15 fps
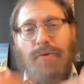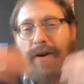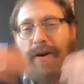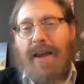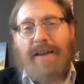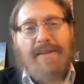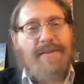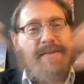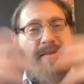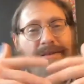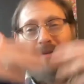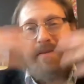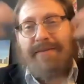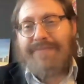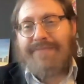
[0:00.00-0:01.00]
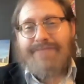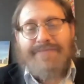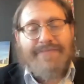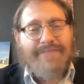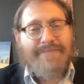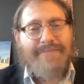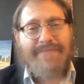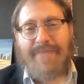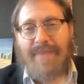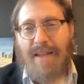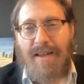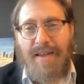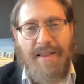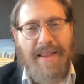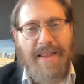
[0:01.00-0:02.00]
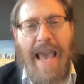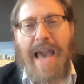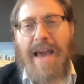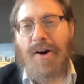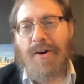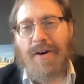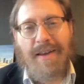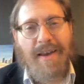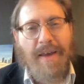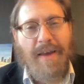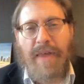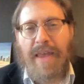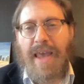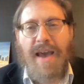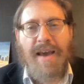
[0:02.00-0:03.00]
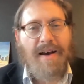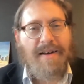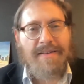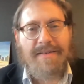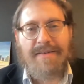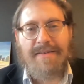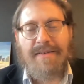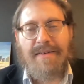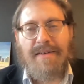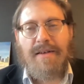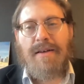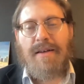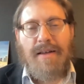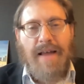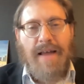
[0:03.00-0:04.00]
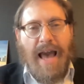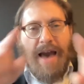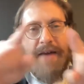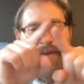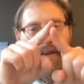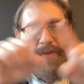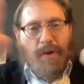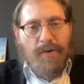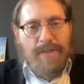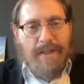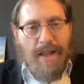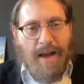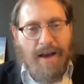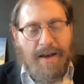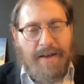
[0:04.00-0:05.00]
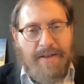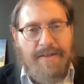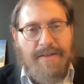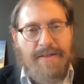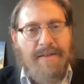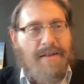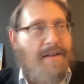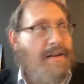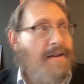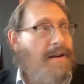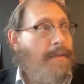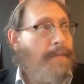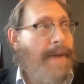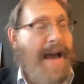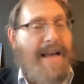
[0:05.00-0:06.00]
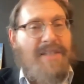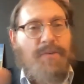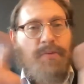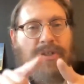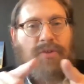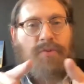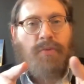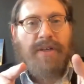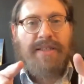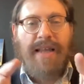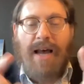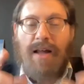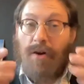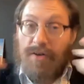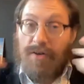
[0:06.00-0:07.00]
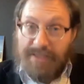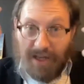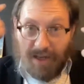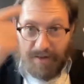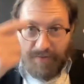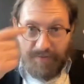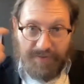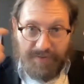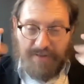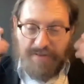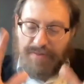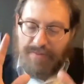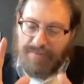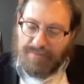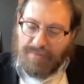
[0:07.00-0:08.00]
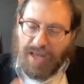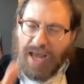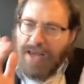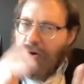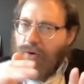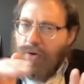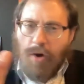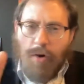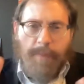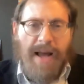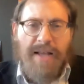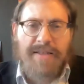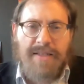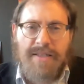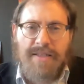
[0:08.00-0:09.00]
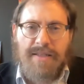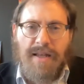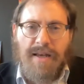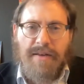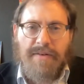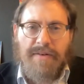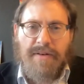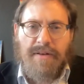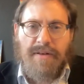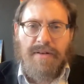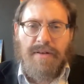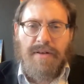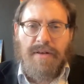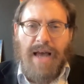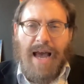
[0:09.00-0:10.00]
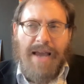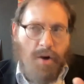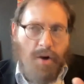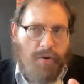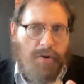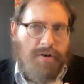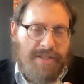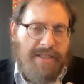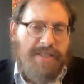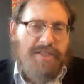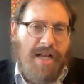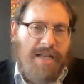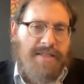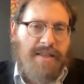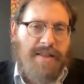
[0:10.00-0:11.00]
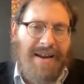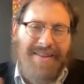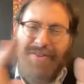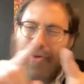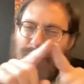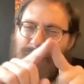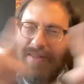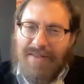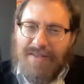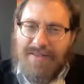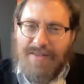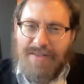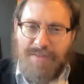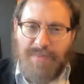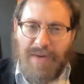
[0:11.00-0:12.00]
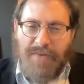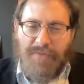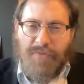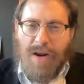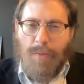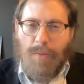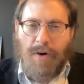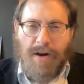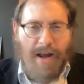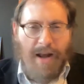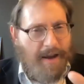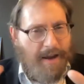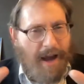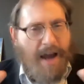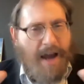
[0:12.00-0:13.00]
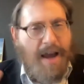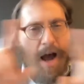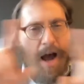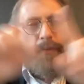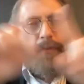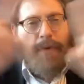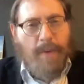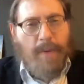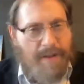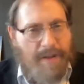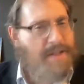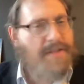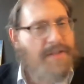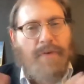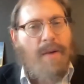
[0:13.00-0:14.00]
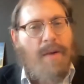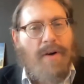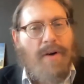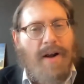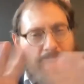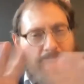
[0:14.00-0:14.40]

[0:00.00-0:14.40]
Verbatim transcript: creates the anarchy and the chaos. Having those lines past which we tell ourselves, I don't go past this line. I know you're suggesting that I do, but this is my framework. I, I operate within this framework.